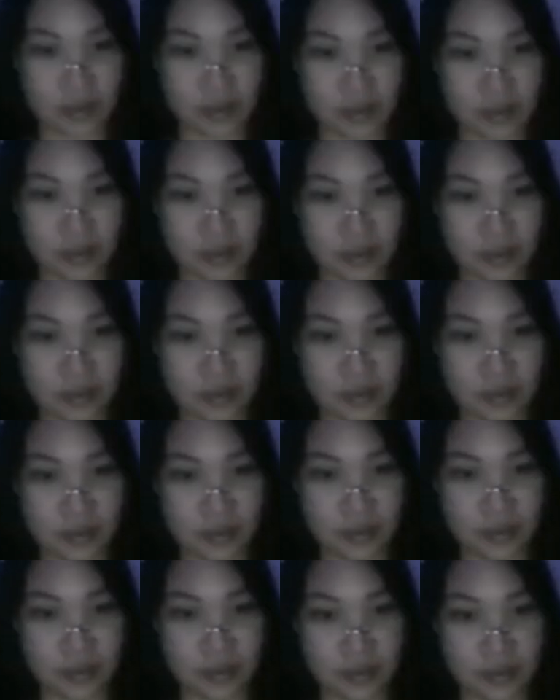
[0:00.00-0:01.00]

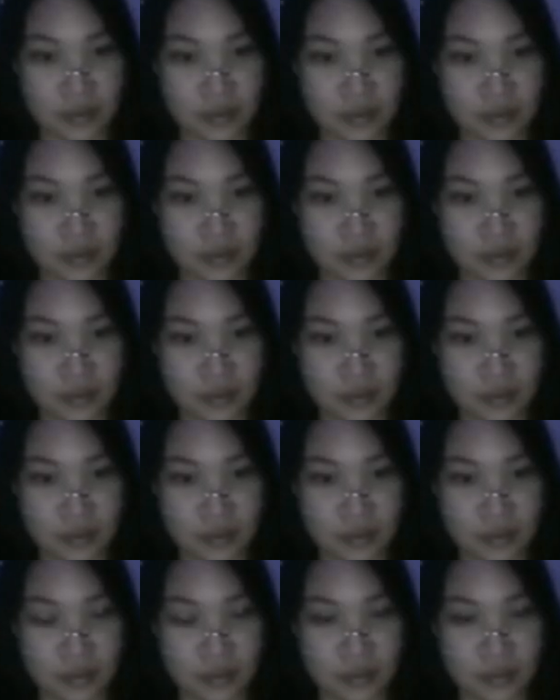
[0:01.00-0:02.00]

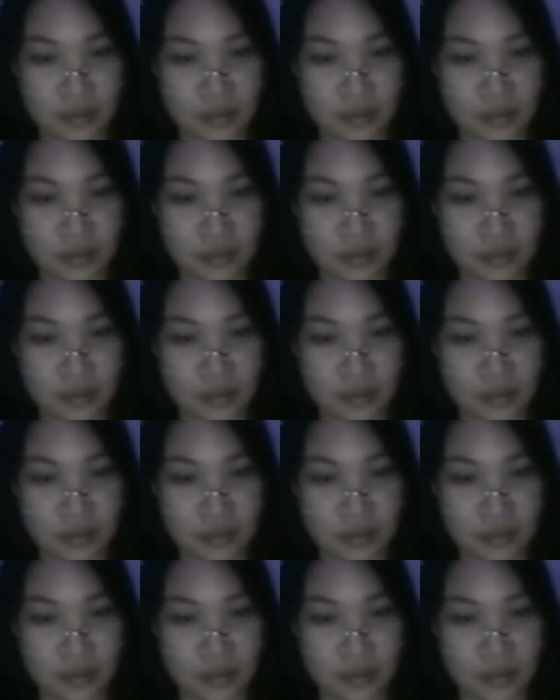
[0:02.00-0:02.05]
[no speech]